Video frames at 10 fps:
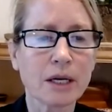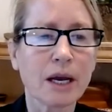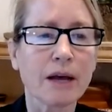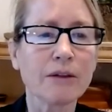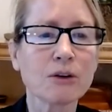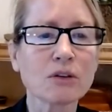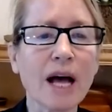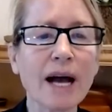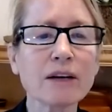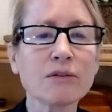and there's a
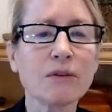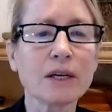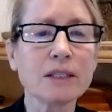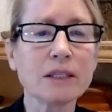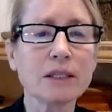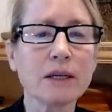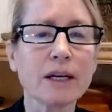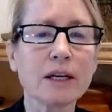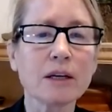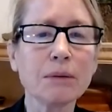lack of funding
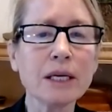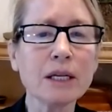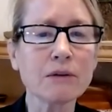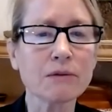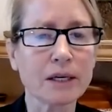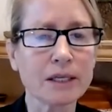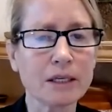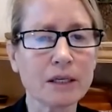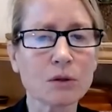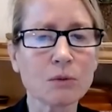and competing
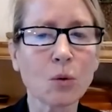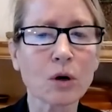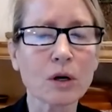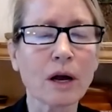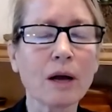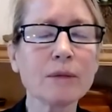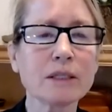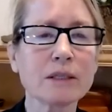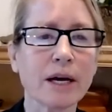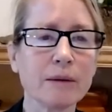funding with more common
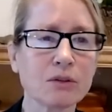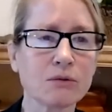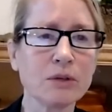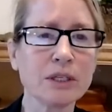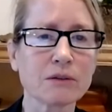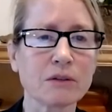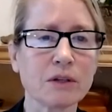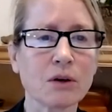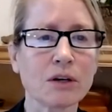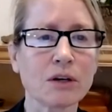types of renal
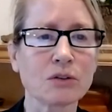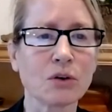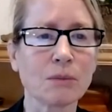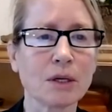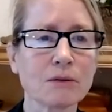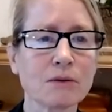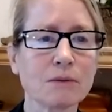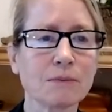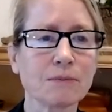cell carcinomas.